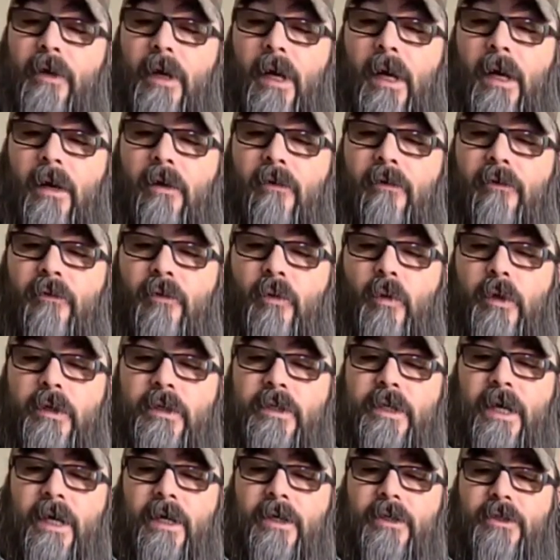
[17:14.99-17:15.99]

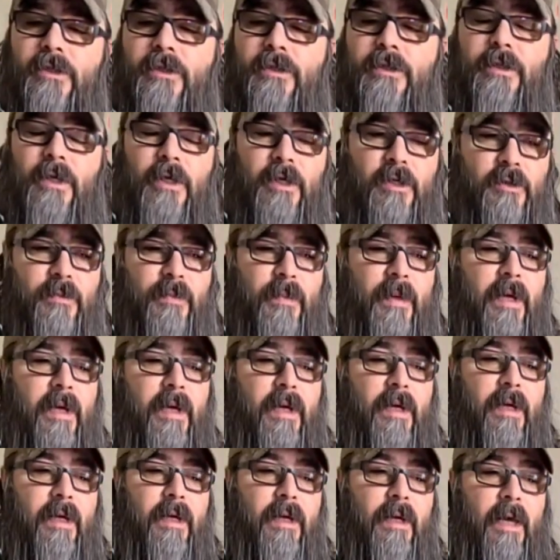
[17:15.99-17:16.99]
Vortex does
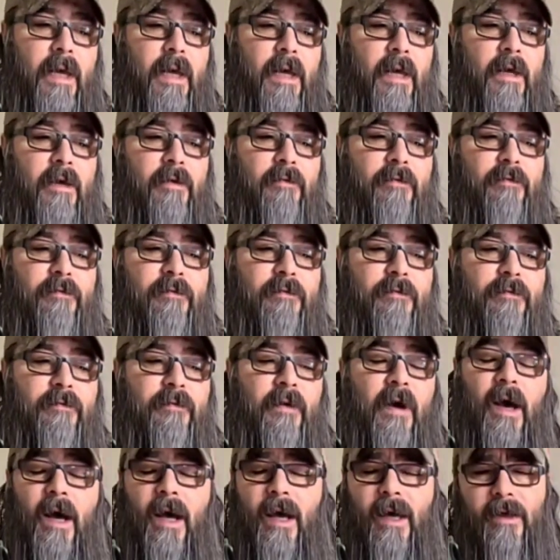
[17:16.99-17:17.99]
make a
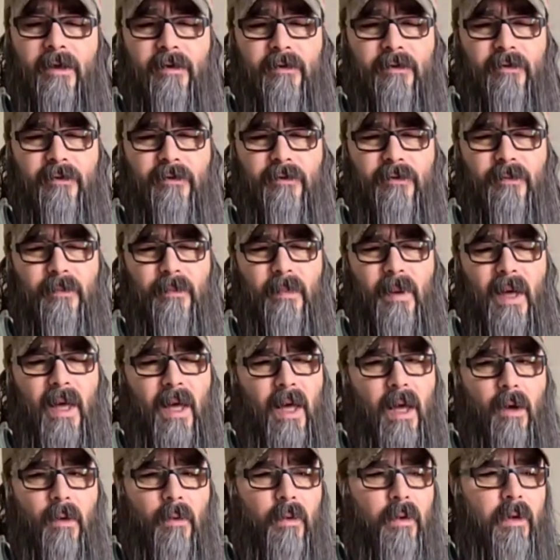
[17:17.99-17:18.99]
5
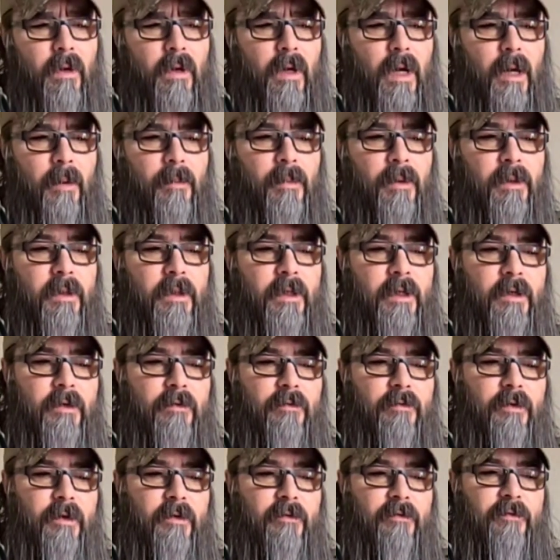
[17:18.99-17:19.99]
power, I
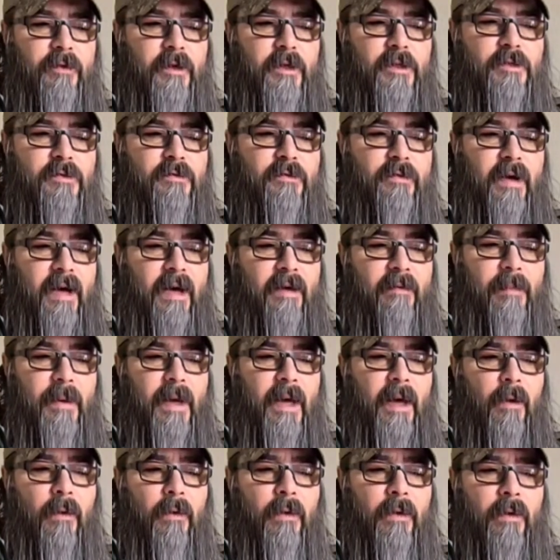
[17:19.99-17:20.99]
believe, a fixed 5
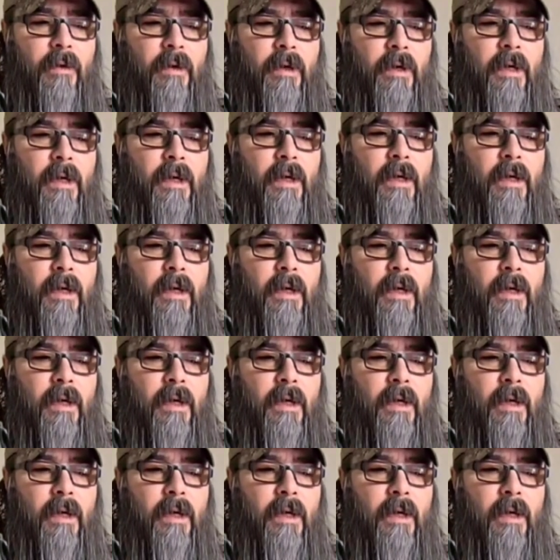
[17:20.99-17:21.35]
power